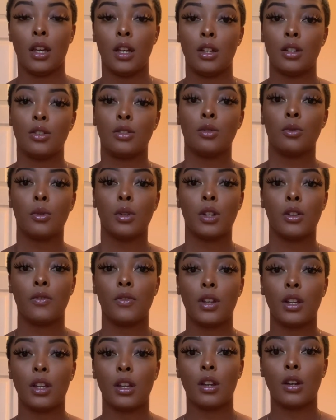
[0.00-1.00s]
doing a
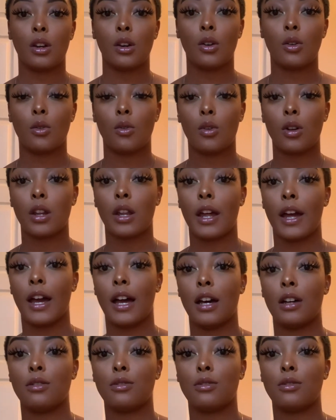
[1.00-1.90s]
video on how